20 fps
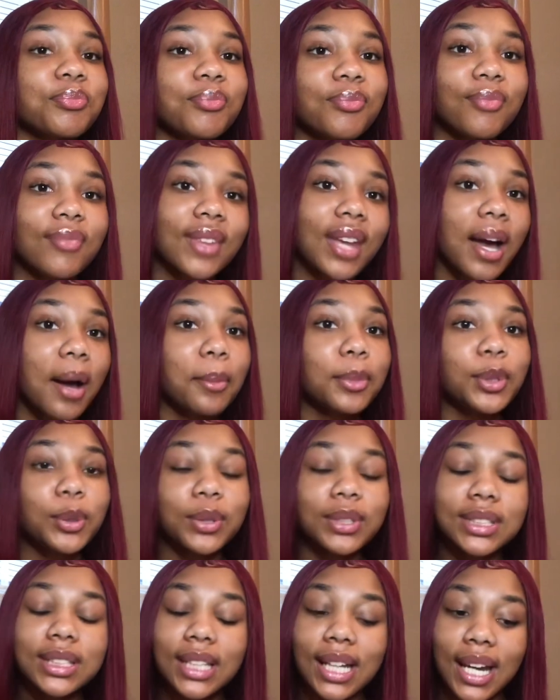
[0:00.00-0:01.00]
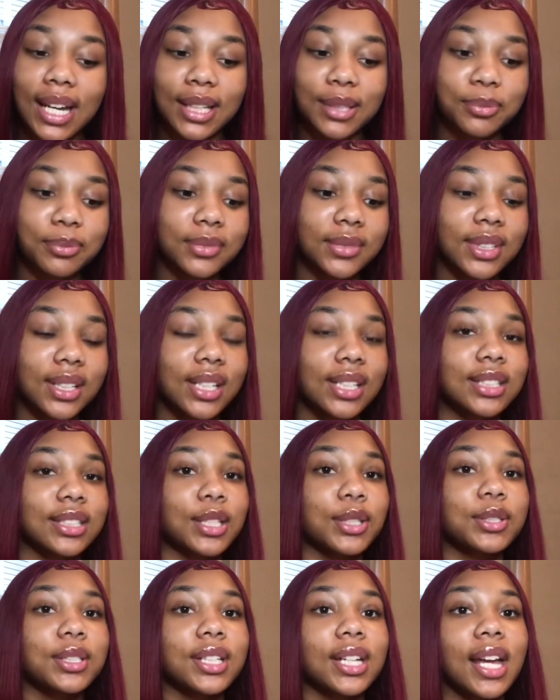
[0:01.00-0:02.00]
I'm doing today.
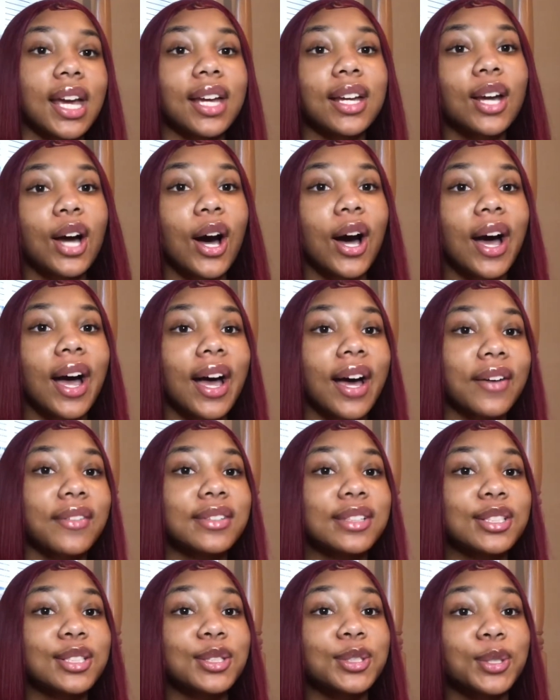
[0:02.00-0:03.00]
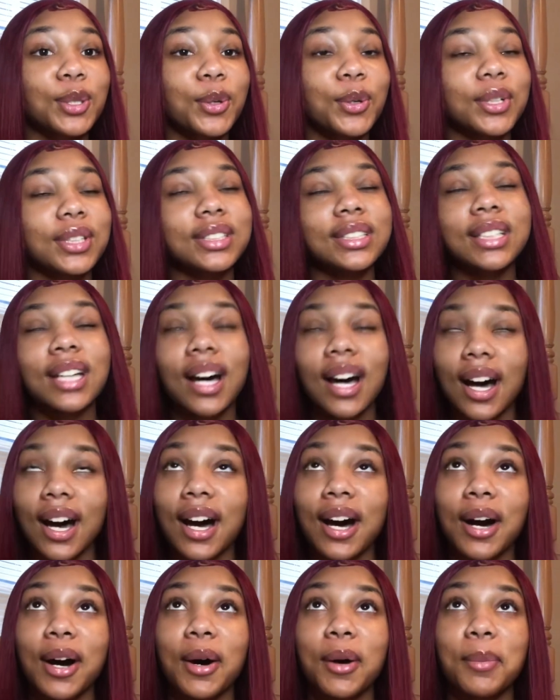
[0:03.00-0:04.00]
So today, y'all, I have a story
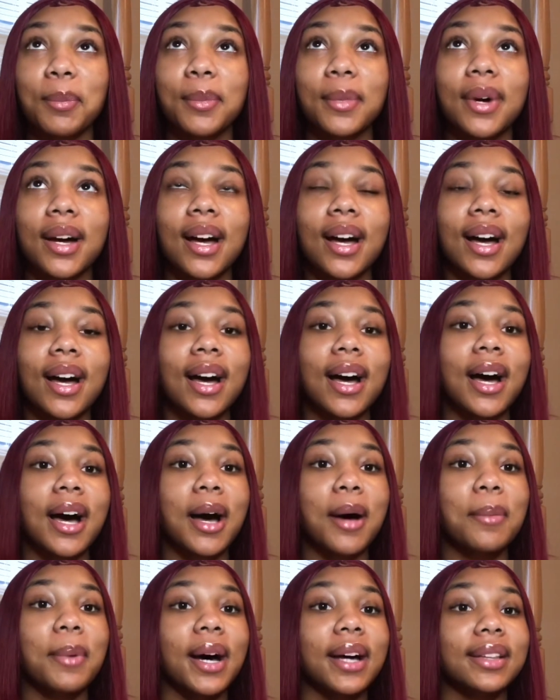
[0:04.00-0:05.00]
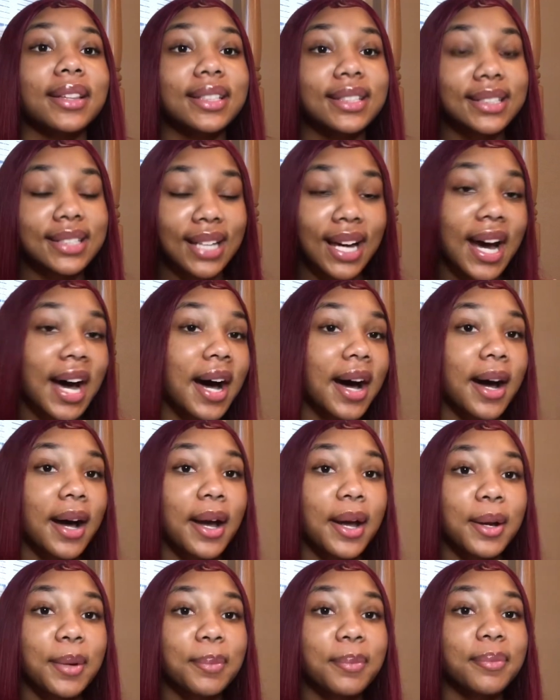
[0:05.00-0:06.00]
time about the
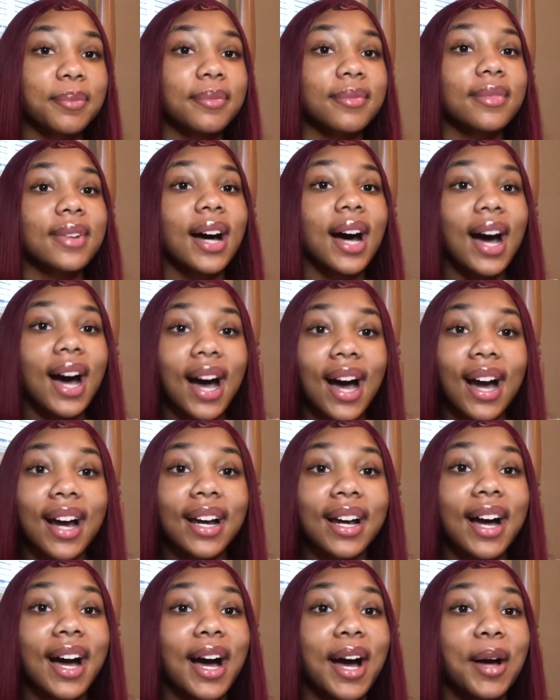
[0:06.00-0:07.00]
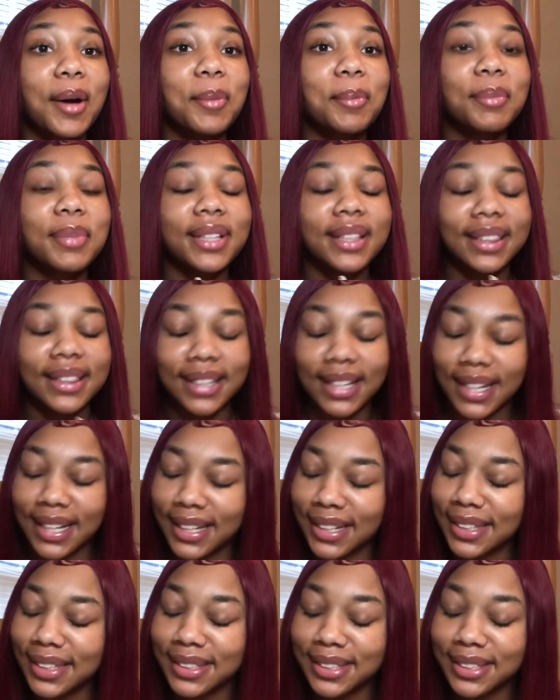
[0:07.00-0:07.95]
time I got played.